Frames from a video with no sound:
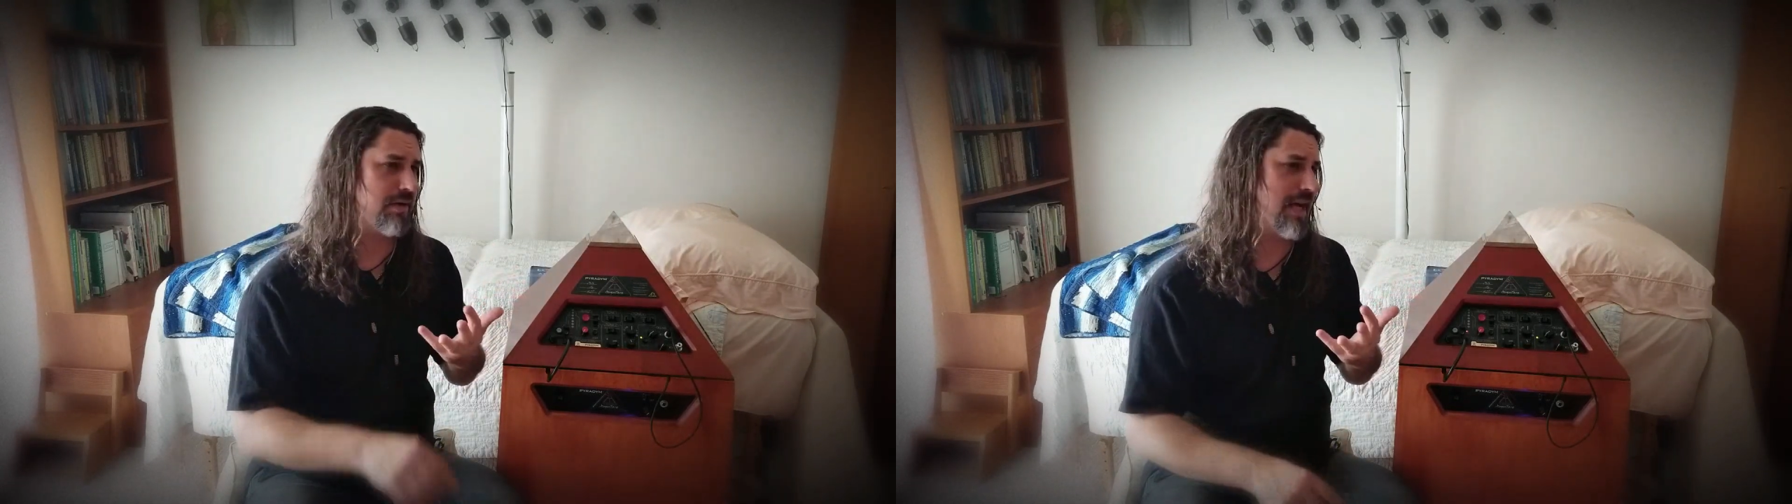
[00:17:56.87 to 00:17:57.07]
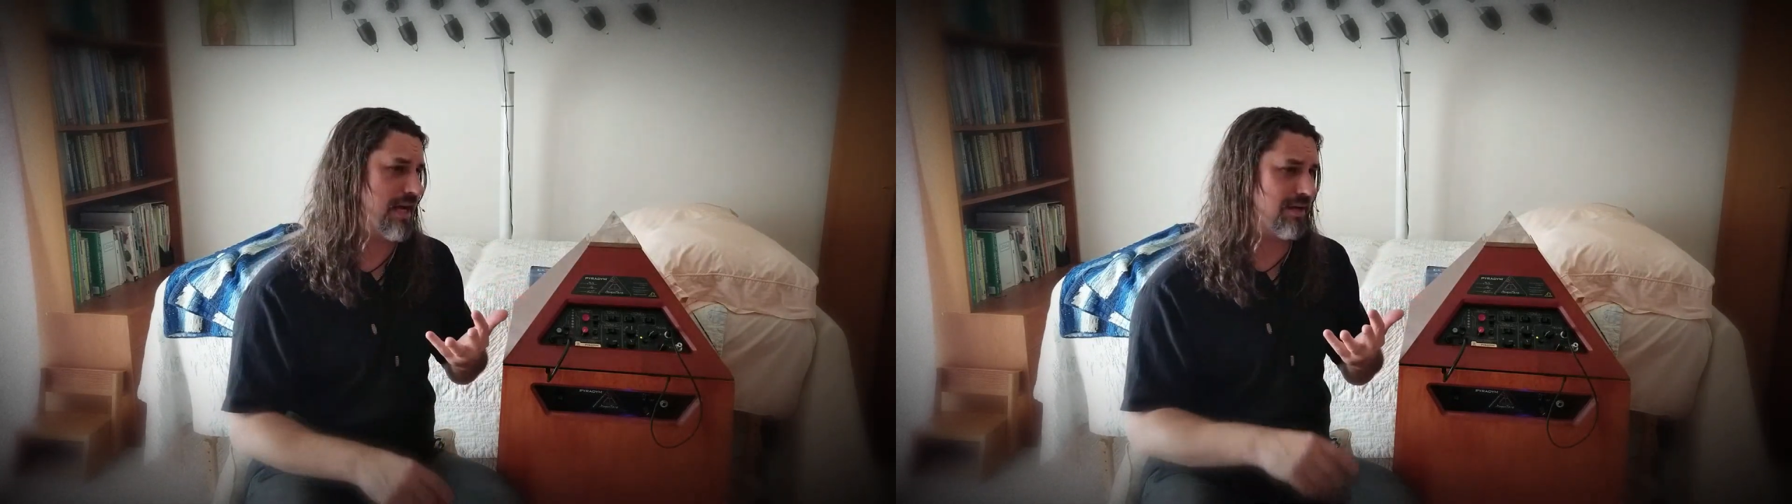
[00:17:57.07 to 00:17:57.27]

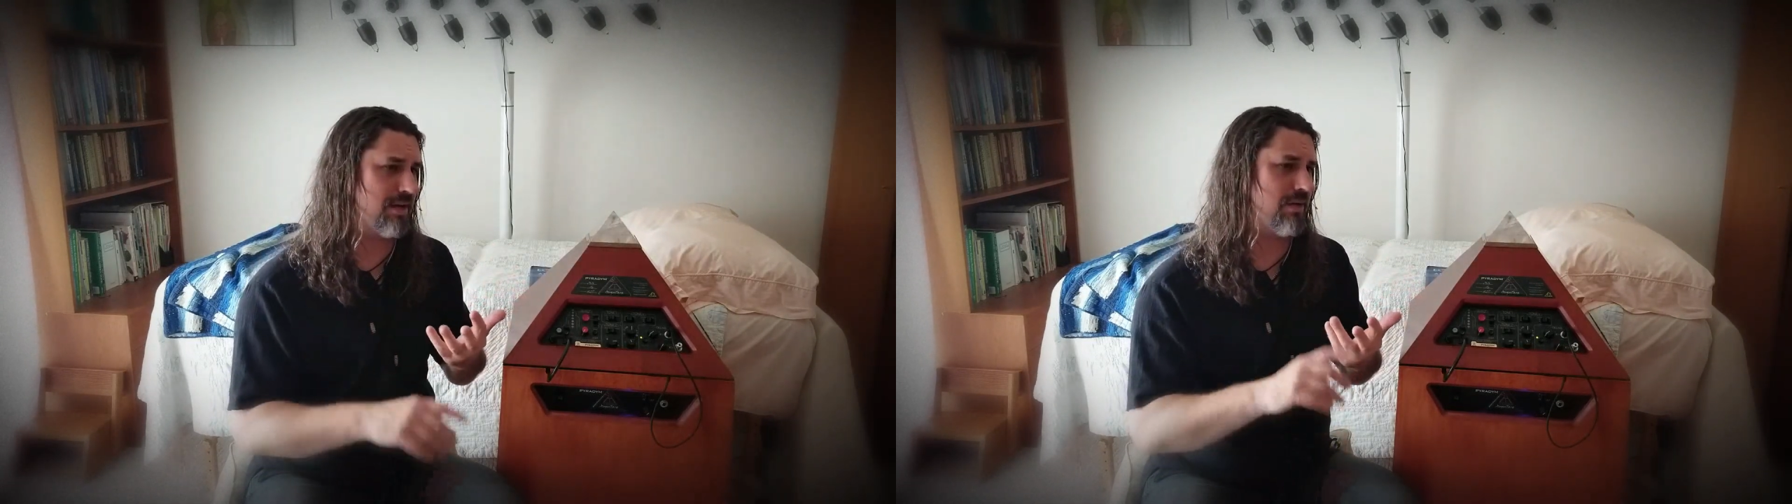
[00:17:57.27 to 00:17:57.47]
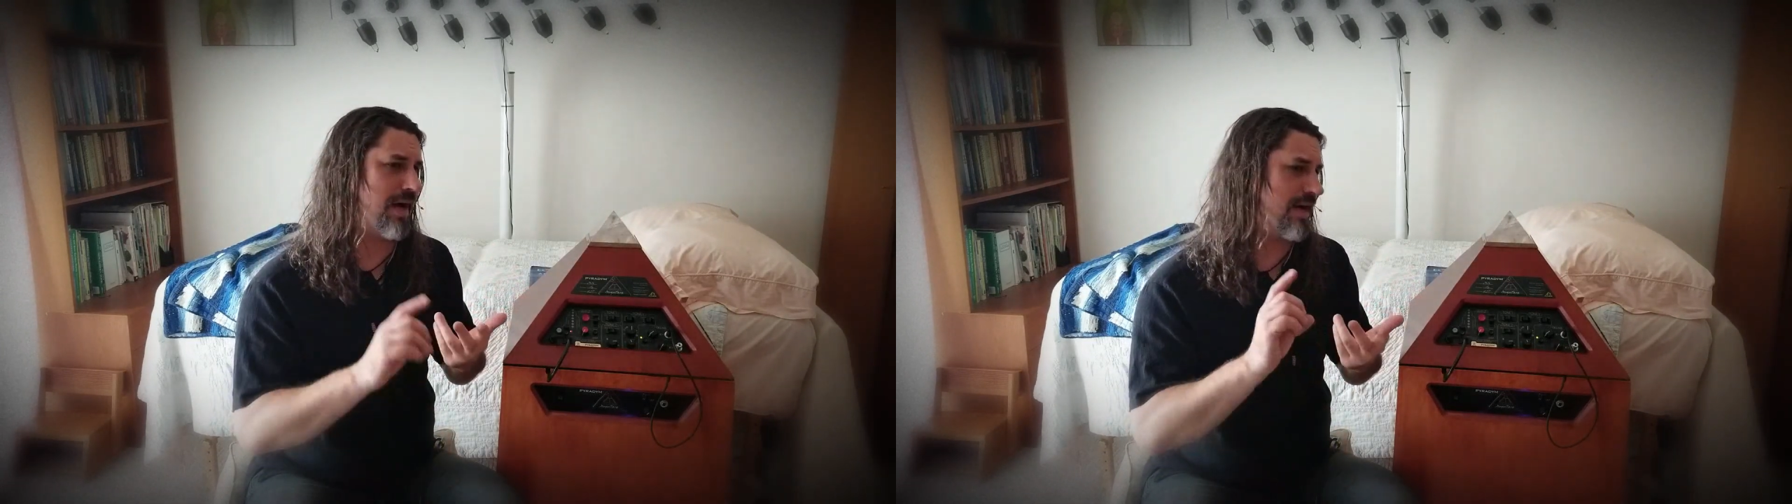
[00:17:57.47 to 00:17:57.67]
Canton,
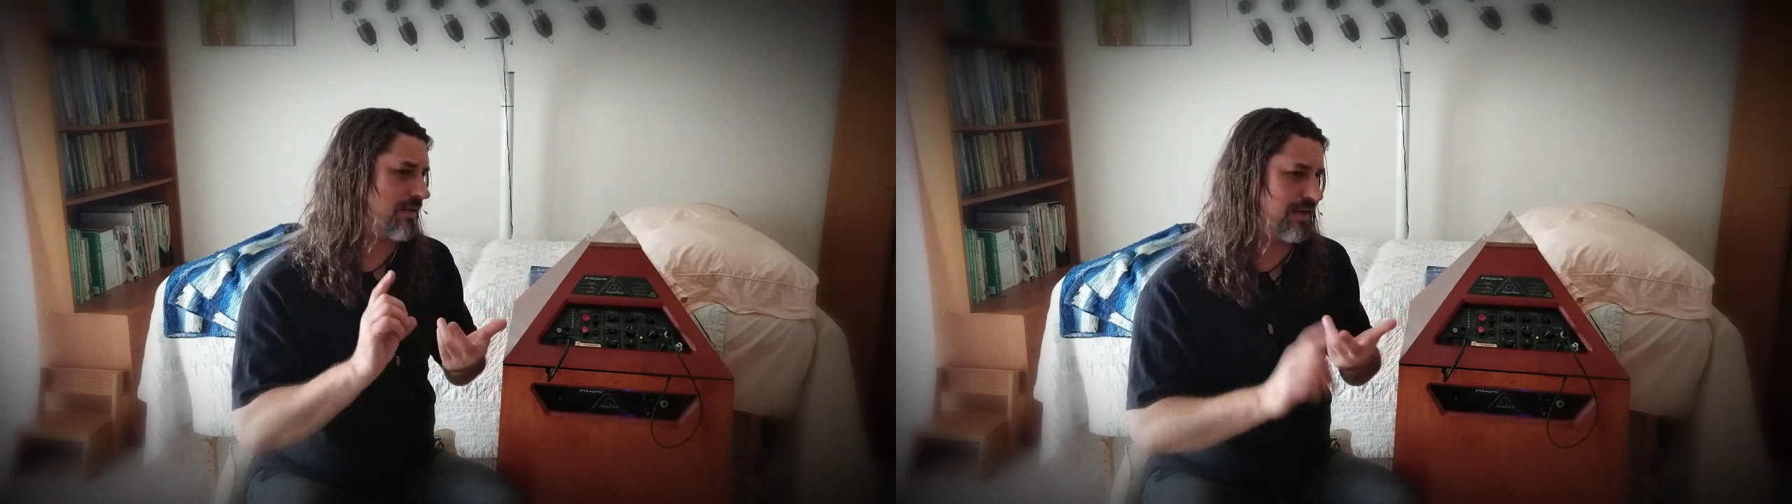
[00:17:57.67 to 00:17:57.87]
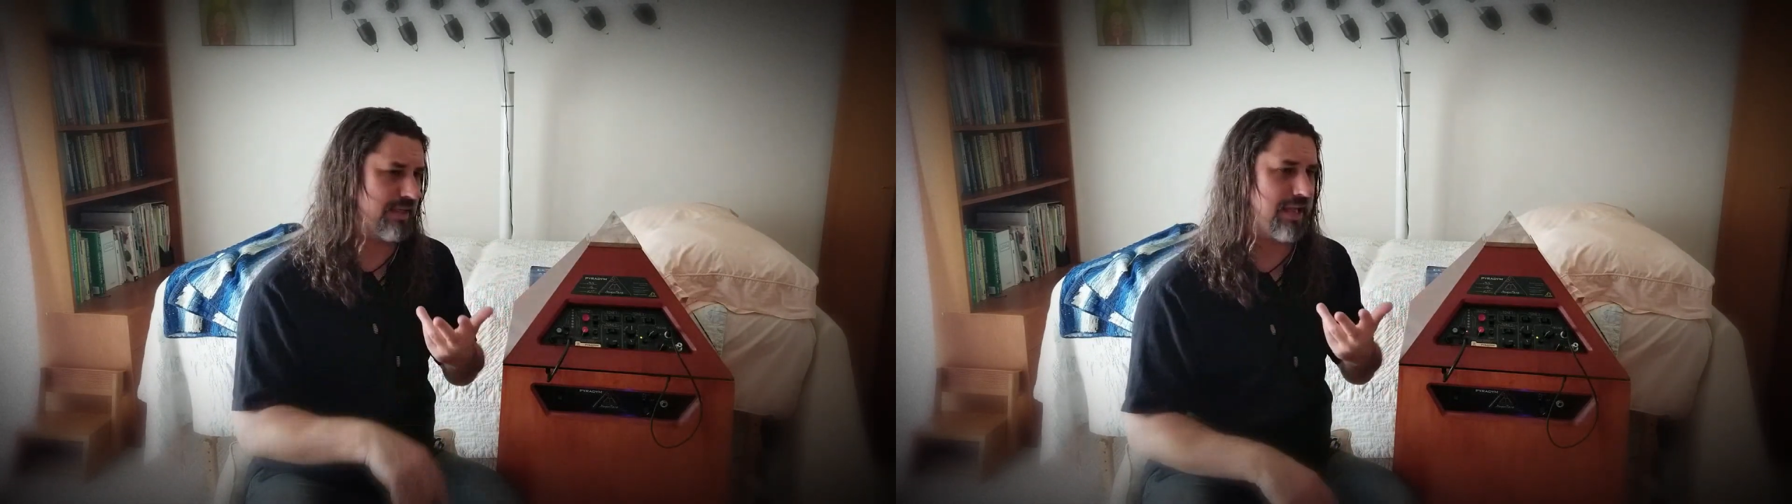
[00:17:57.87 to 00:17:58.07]
Ohio,
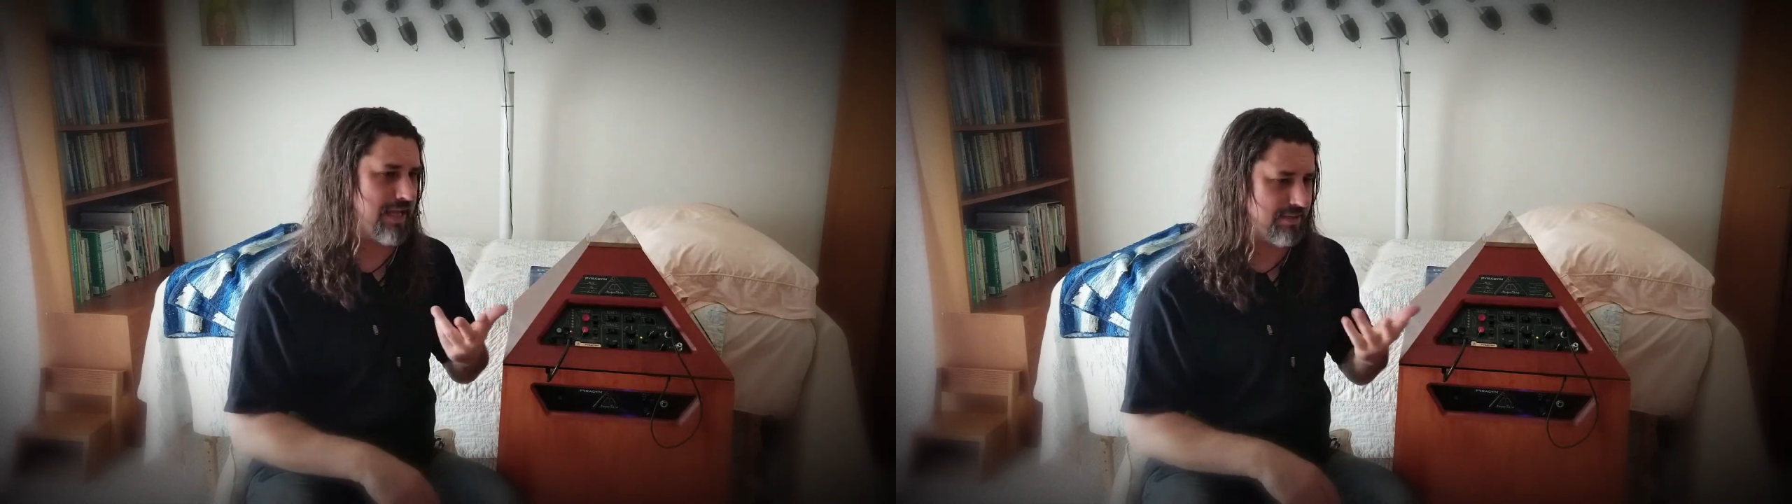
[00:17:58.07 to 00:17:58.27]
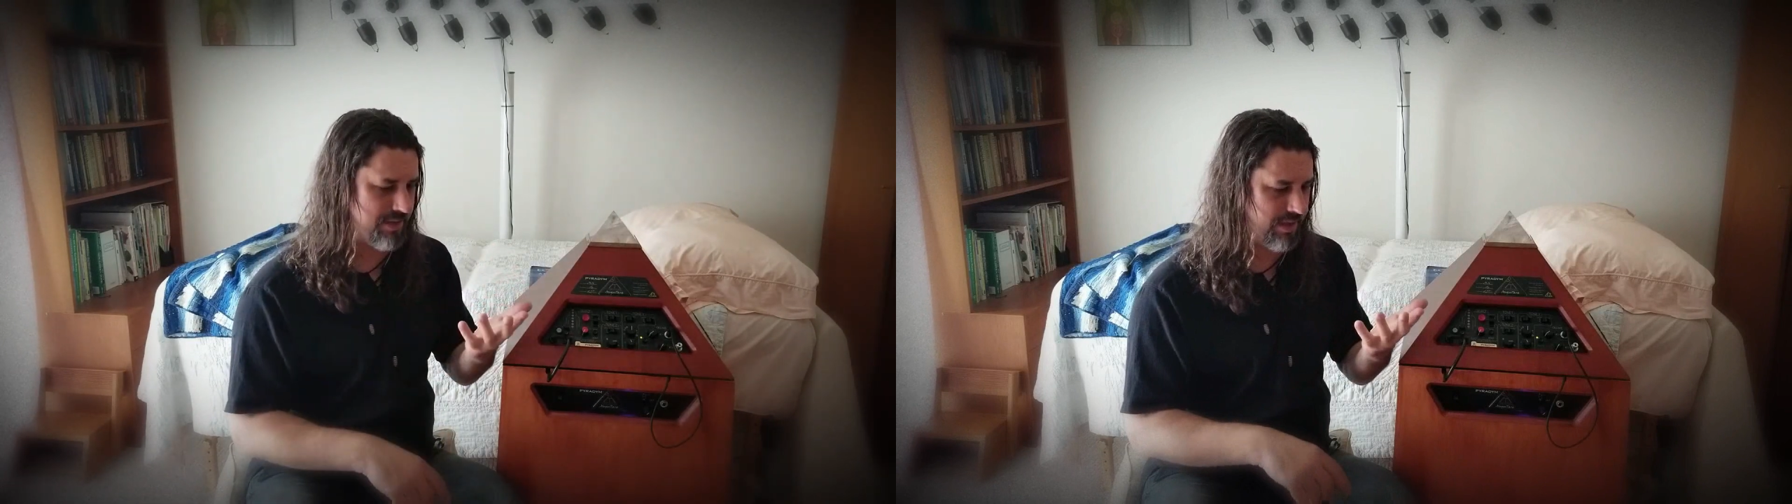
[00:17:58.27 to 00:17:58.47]

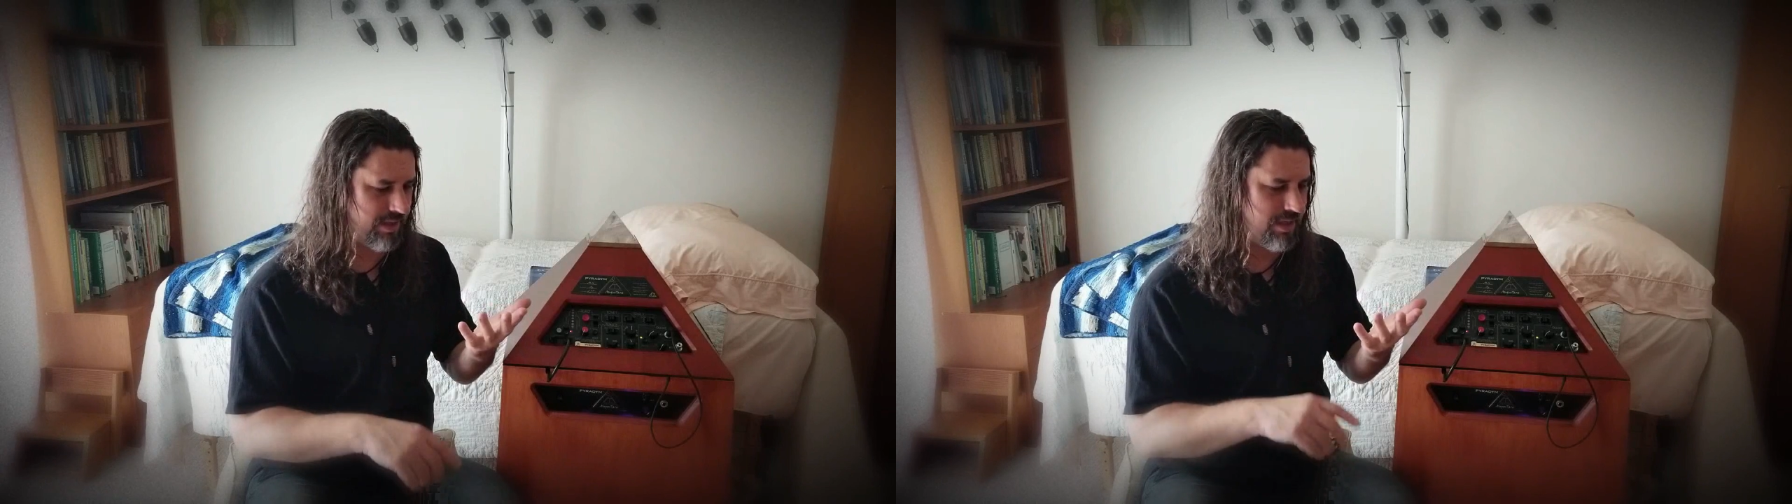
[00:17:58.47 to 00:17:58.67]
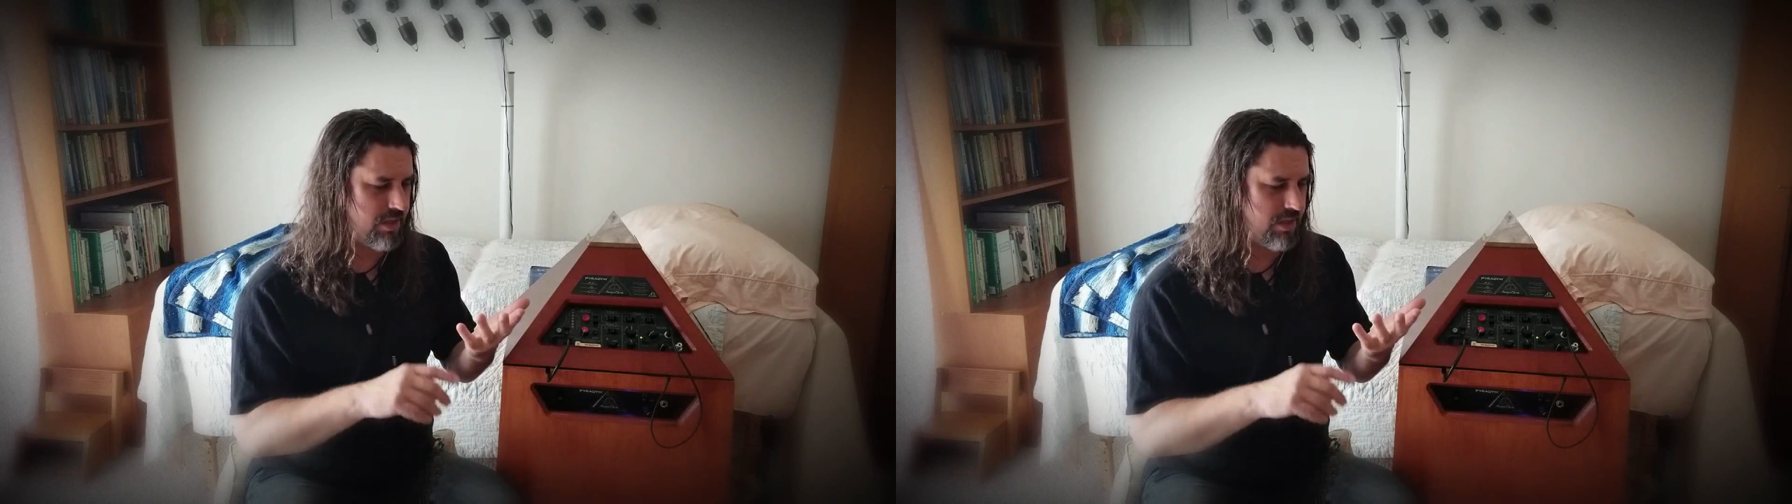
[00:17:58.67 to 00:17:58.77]
Atlanta,